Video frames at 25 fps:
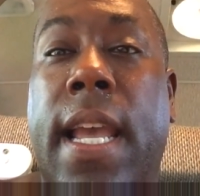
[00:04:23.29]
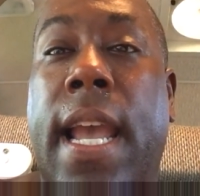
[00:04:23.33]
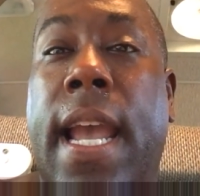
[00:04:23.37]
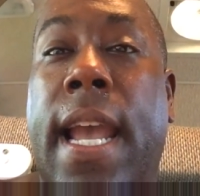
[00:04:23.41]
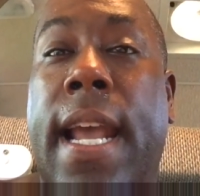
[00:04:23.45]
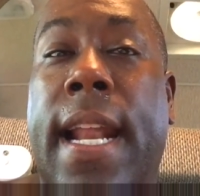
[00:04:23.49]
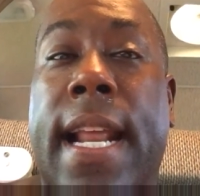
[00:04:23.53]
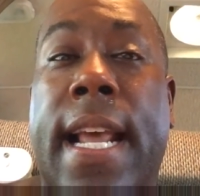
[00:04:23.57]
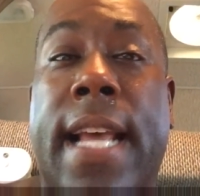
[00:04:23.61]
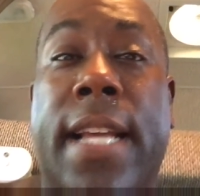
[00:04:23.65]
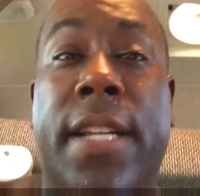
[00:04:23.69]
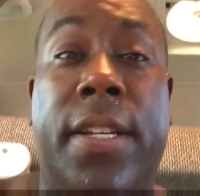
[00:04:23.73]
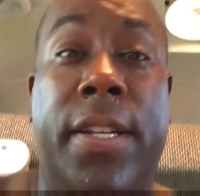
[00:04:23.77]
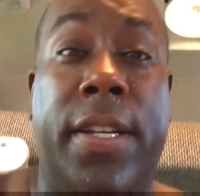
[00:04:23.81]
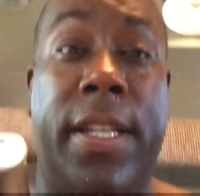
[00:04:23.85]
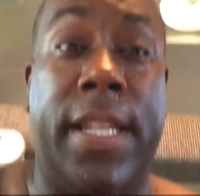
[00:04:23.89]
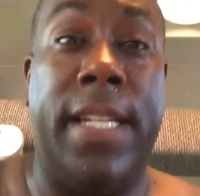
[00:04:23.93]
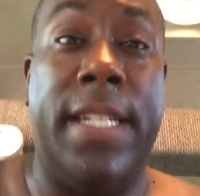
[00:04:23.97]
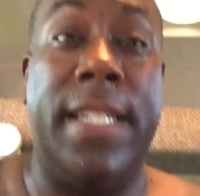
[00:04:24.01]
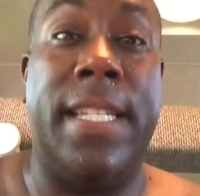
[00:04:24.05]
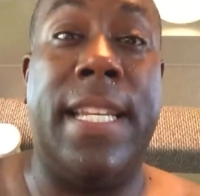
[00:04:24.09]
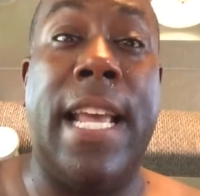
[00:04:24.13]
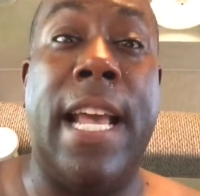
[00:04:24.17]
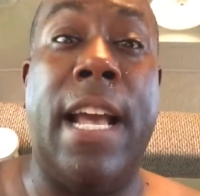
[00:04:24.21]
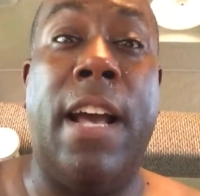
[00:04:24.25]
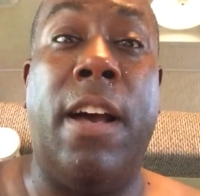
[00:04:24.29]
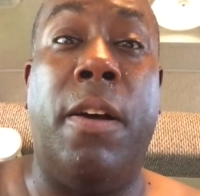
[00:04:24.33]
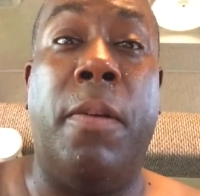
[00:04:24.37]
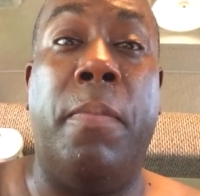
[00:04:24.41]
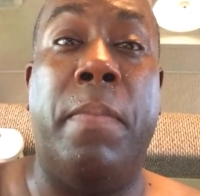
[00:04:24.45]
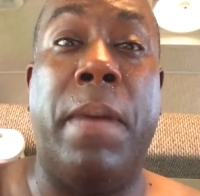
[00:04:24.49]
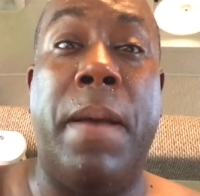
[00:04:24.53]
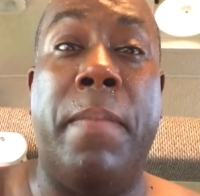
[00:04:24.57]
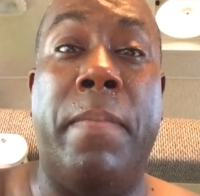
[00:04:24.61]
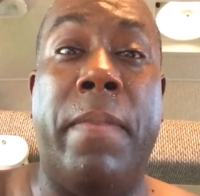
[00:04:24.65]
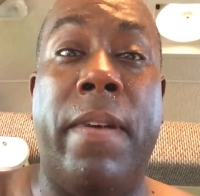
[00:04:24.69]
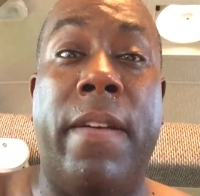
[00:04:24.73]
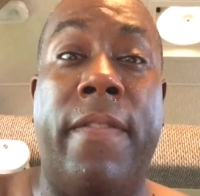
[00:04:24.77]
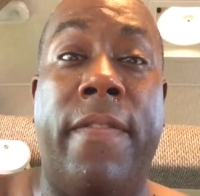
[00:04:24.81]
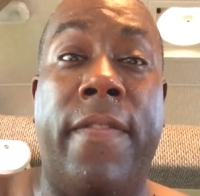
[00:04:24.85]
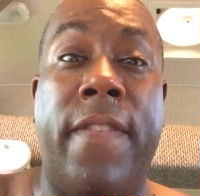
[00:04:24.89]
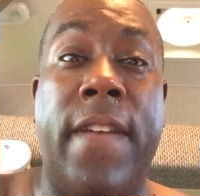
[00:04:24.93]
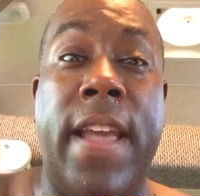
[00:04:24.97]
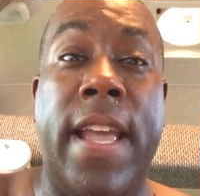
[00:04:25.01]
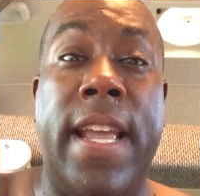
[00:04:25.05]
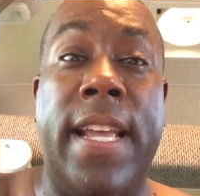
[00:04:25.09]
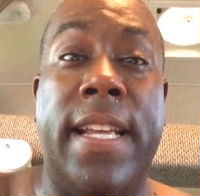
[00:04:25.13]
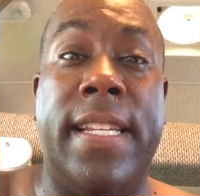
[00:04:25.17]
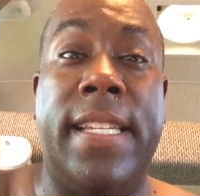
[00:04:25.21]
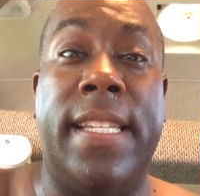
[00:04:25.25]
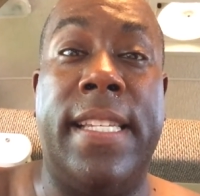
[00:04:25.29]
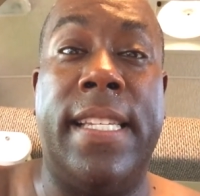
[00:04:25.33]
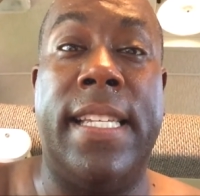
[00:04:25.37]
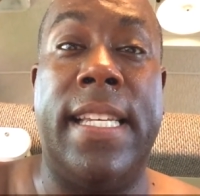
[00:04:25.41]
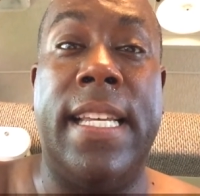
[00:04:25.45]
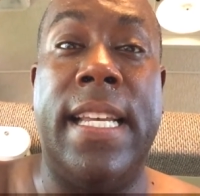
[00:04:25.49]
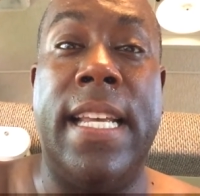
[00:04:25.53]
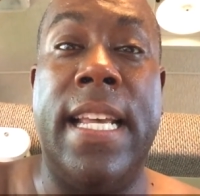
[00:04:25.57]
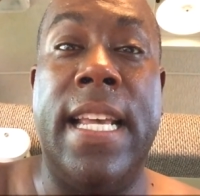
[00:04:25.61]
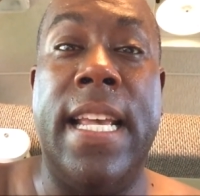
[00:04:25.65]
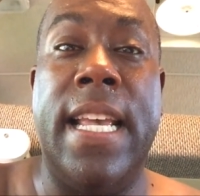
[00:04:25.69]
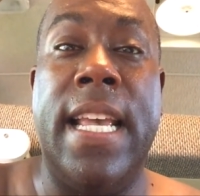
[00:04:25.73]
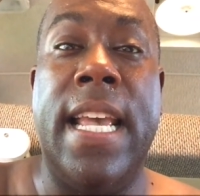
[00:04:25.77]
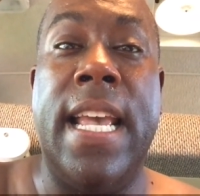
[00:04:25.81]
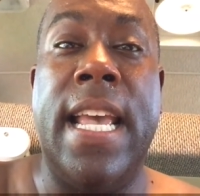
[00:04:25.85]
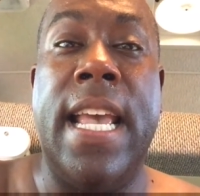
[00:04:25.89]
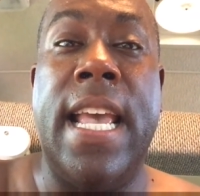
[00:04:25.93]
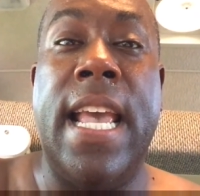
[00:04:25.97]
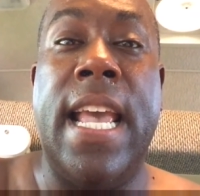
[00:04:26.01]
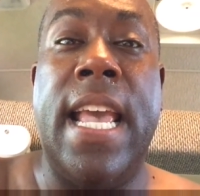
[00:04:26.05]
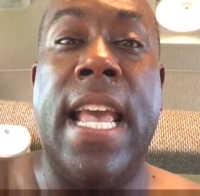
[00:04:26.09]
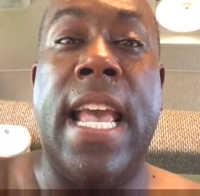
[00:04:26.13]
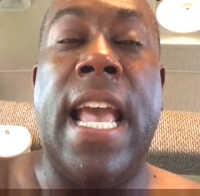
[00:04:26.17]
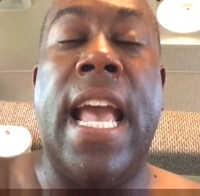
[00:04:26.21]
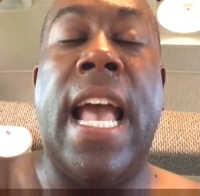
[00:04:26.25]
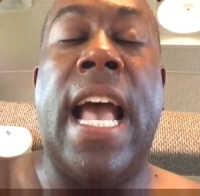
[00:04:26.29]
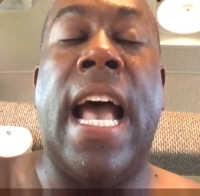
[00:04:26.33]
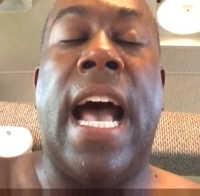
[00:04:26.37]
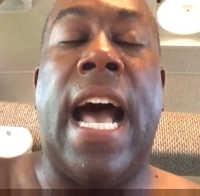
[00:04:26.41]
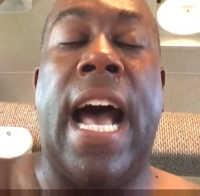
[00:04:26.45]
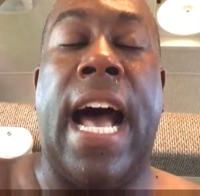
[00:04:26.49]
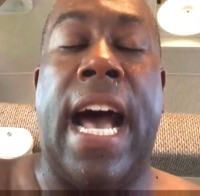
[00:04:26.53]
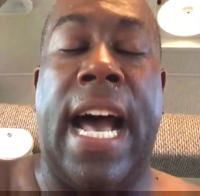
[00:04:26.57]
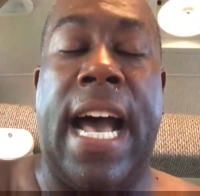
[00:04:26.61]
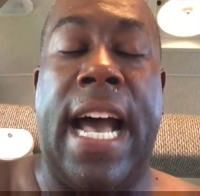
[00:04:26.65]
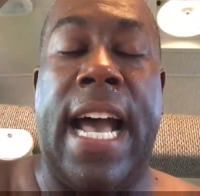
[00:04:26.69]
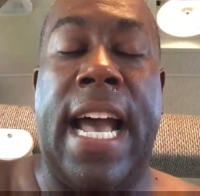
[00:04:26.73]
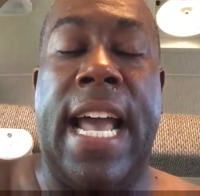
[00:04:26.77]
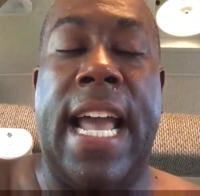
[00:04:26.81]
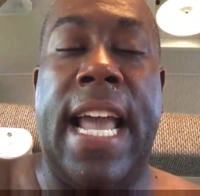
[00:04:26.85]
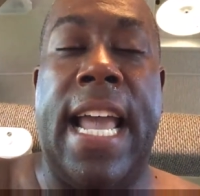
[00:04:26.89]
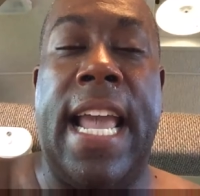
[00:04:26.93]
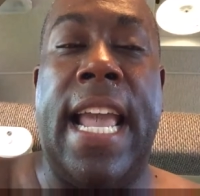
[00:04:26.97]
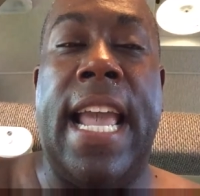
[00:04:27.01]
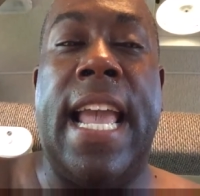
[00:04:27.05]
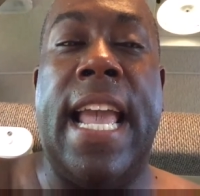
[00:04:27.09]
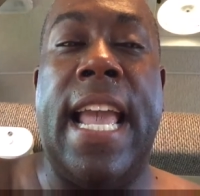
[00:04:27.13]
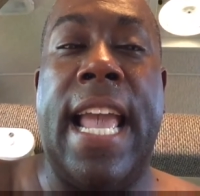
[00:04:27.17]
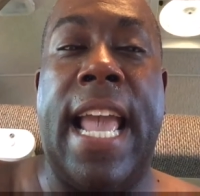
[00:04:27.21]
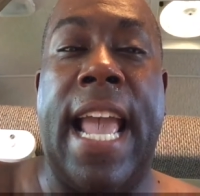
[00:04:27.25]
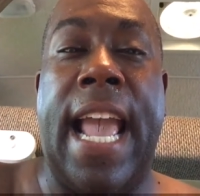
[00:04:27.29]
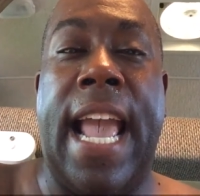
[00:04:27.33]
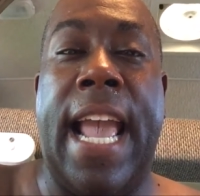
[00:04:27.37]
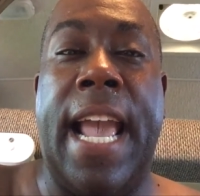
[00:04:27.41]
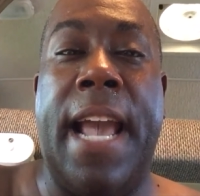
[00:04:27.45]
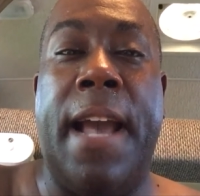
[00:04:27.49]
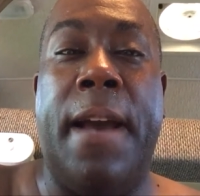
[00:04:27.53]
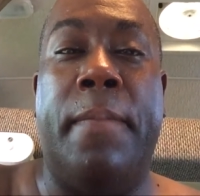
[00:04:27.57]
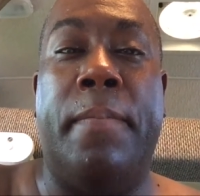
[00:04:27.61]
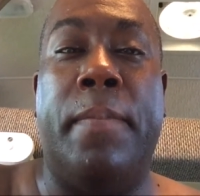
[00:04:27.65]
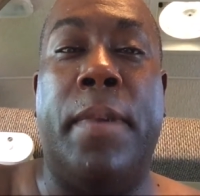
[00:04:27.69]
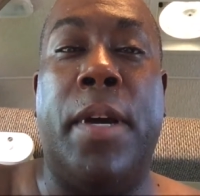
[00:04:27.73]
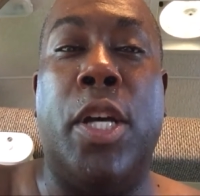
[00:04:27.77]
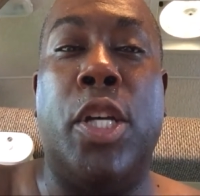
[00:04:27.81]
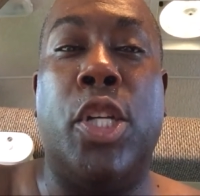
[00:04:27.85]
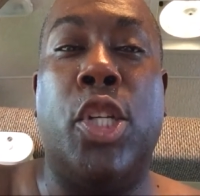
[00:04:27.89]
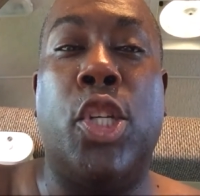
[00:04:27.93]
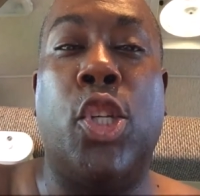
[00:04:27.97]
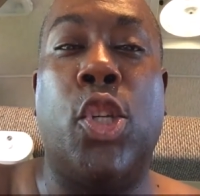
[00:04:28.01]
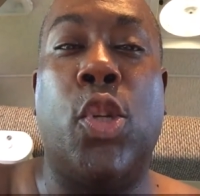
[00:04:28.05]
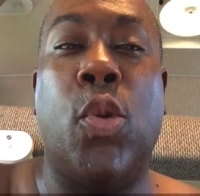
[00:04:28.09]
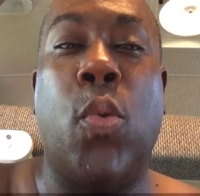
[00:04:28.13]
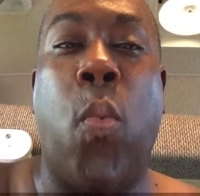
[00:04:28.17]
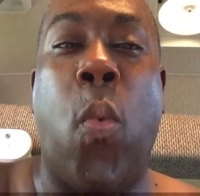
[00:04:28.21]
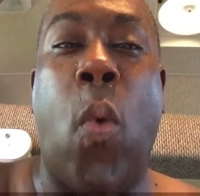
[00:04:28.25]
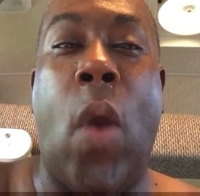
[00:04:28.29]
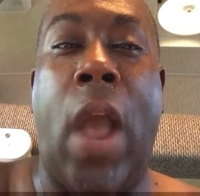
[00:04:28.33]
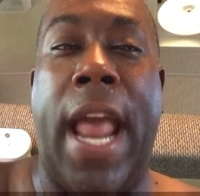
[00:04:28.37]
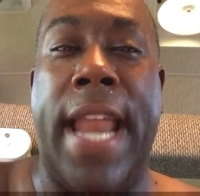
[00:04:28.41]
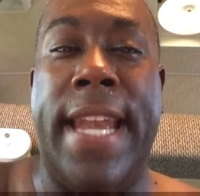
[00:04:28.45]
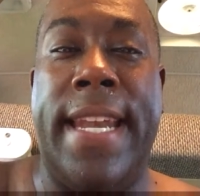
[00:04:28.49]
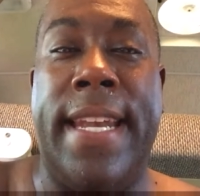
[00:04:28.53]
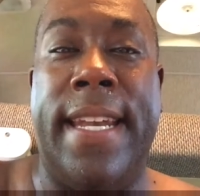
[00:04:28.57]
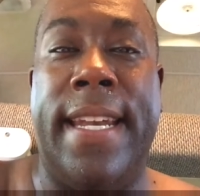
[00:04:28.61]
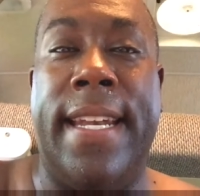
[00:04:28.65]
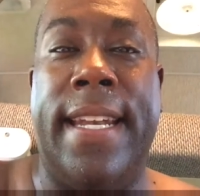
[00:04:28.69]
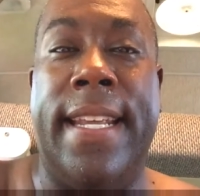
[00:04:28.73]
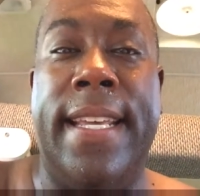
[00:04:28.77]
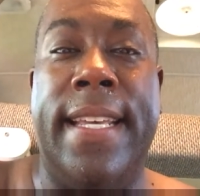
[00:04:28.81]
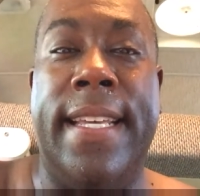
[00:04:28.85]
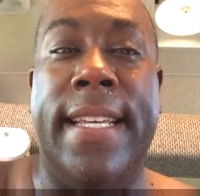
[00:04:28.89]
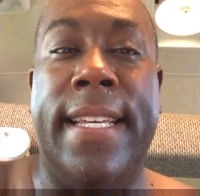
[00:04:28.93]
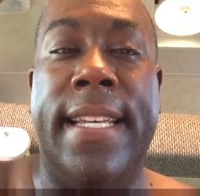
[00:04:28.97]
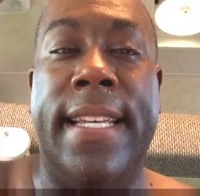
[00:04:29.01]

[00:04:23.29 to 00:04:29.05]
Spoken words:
And as you can tell by my face, I am sweating.